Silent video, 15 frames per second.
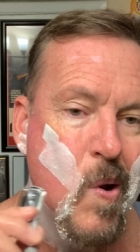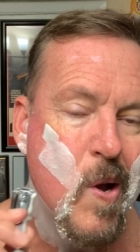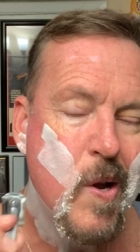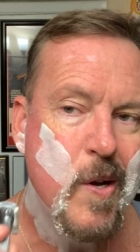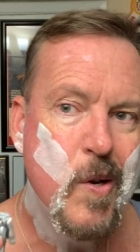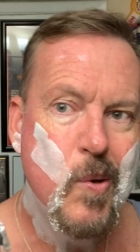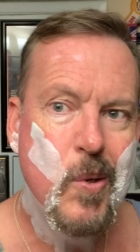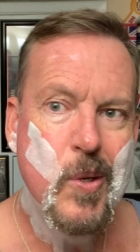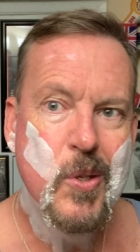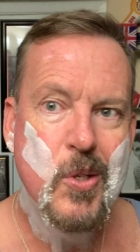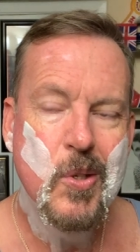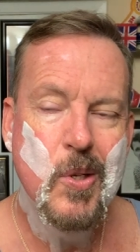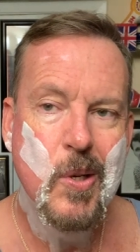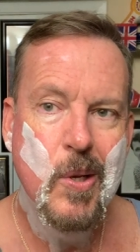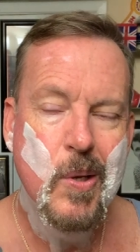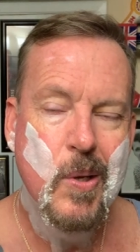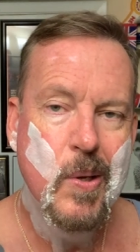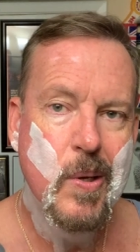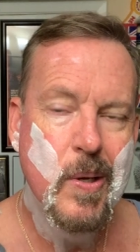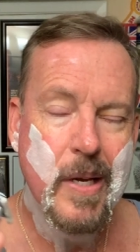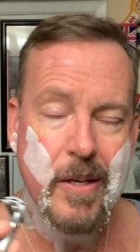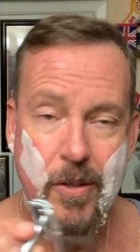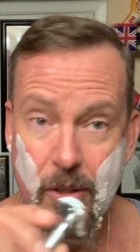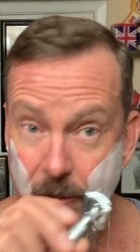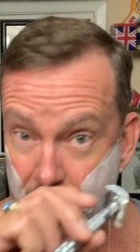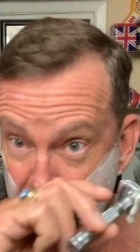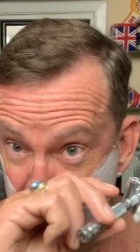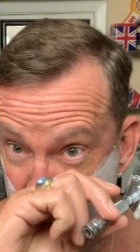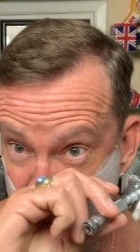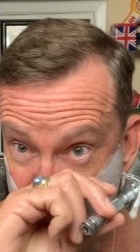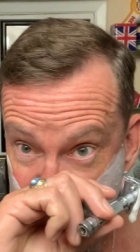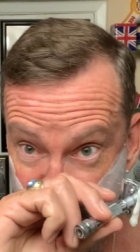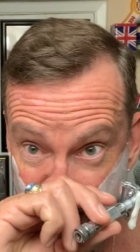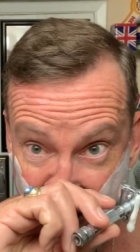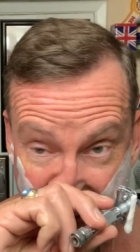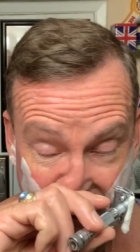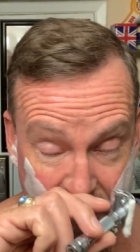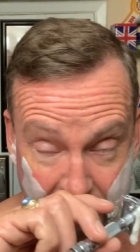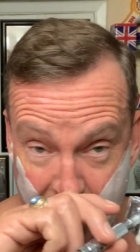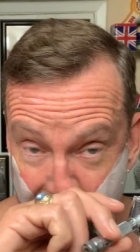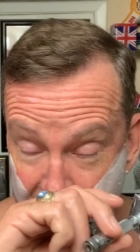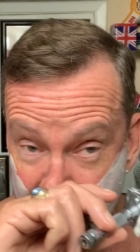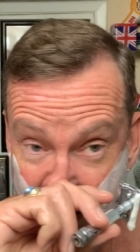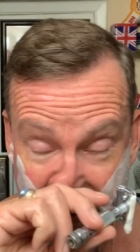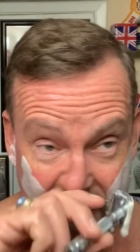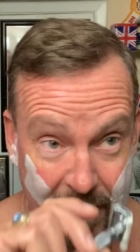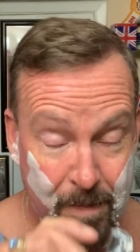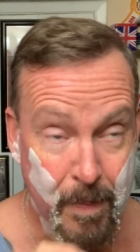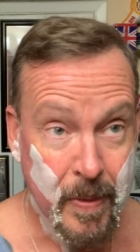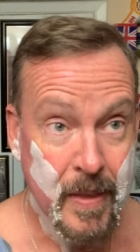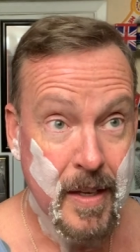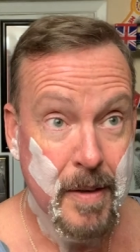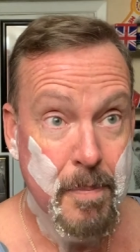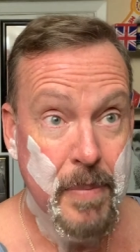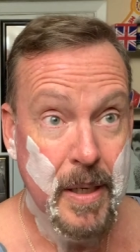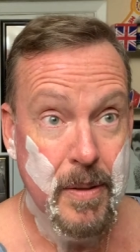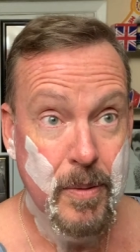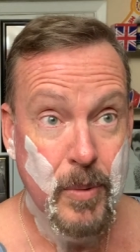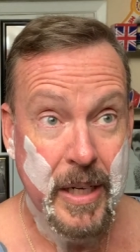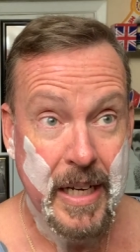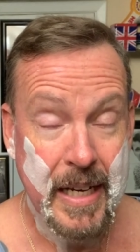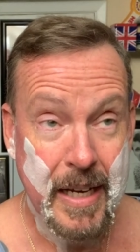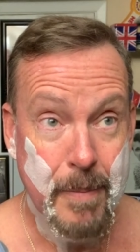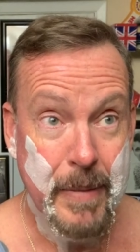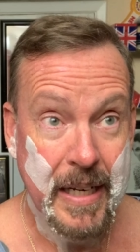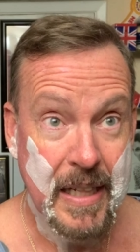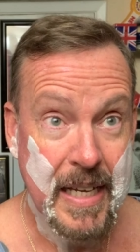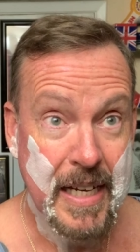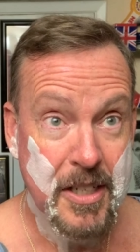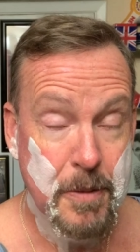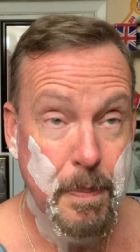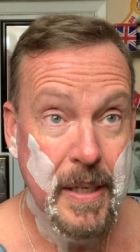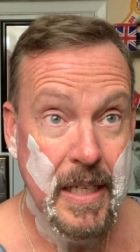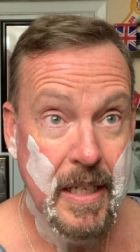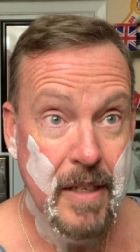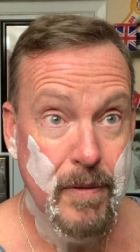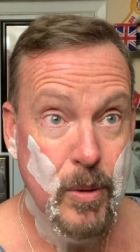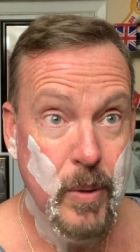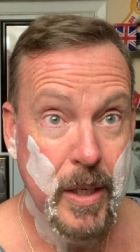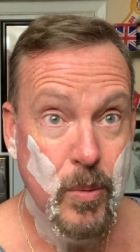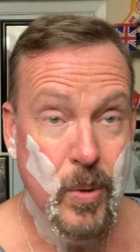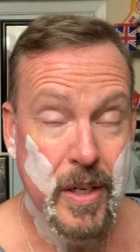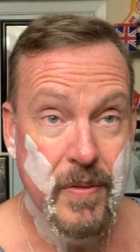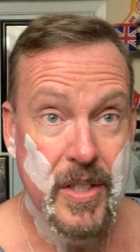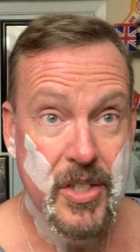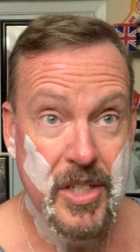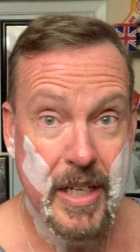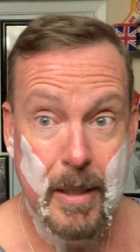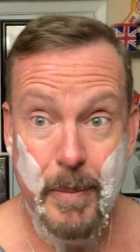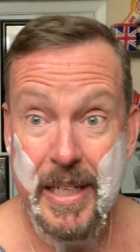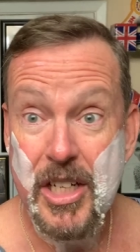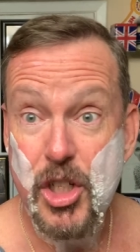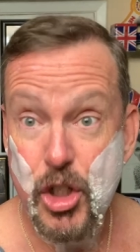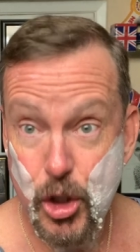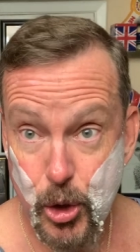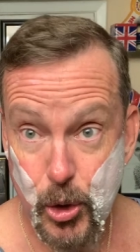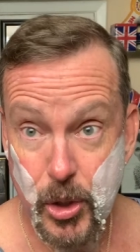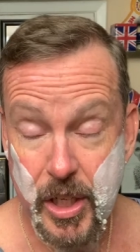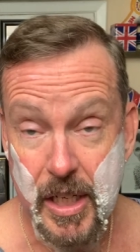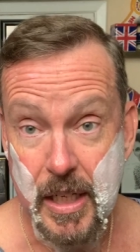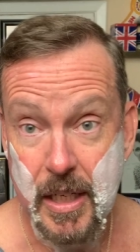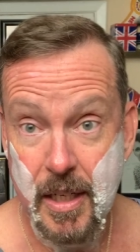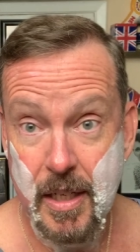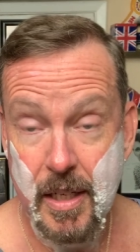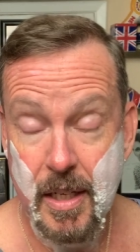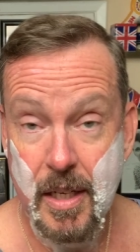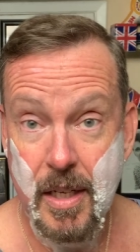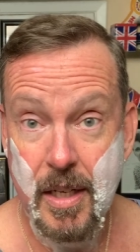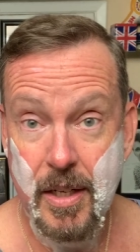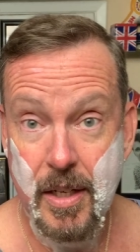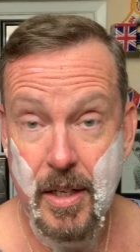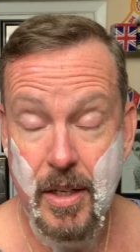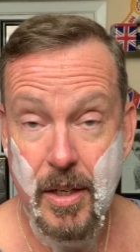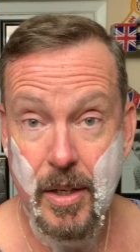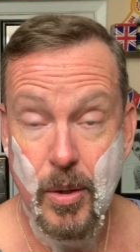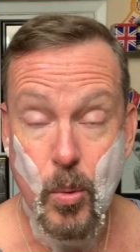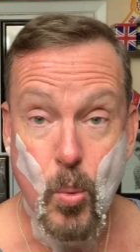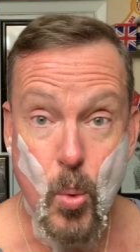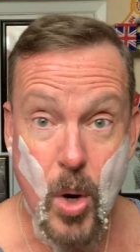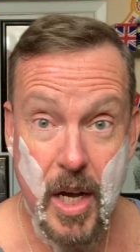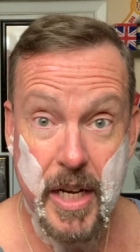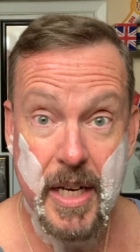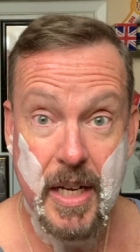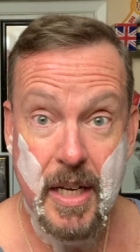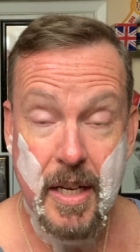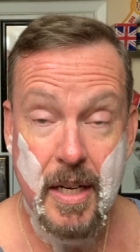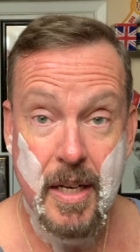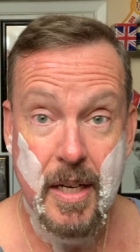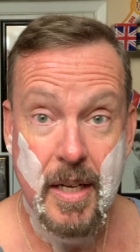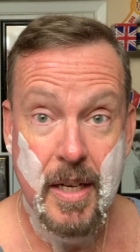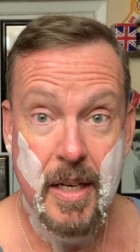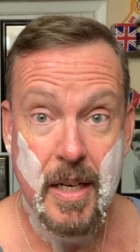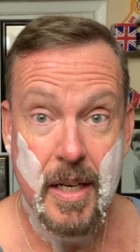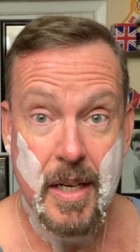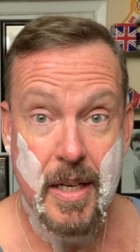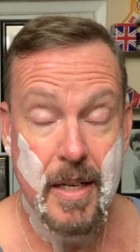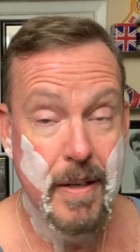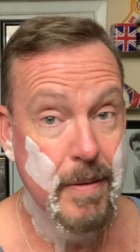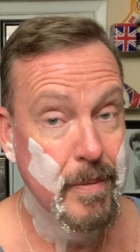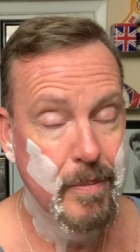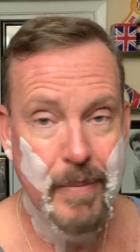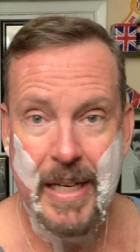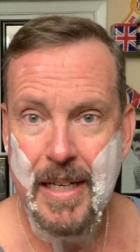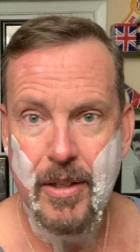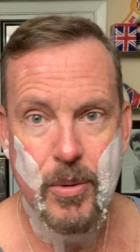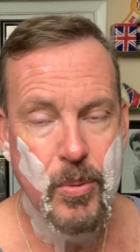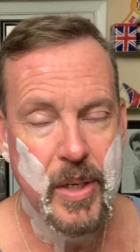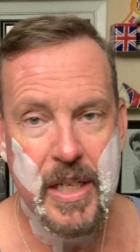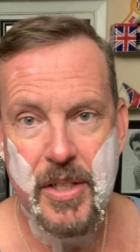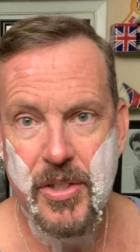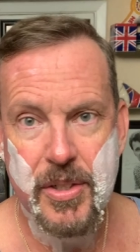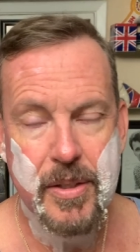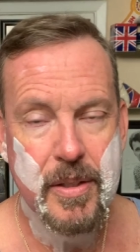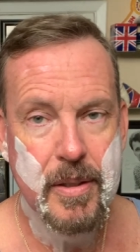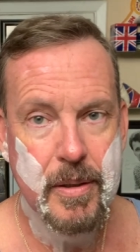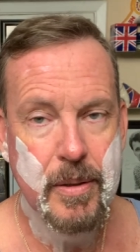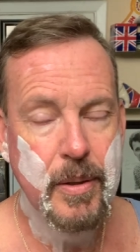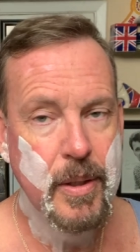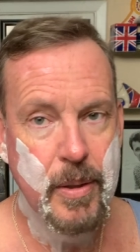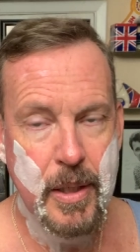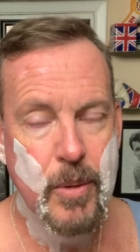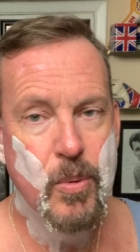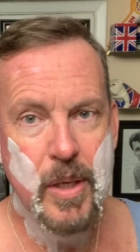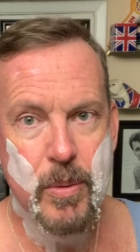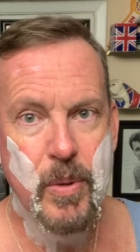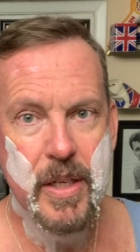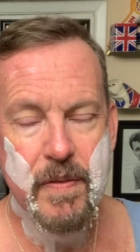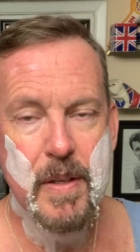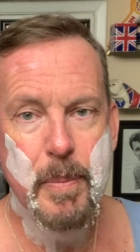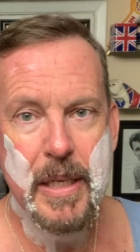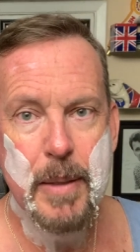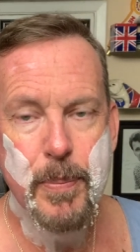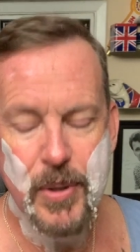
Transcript: I noticed, I don't know if it's an error, but when I had my last big giveaway, one of the gentlemen in Turkey won, uh, man, Razor, he won one of the big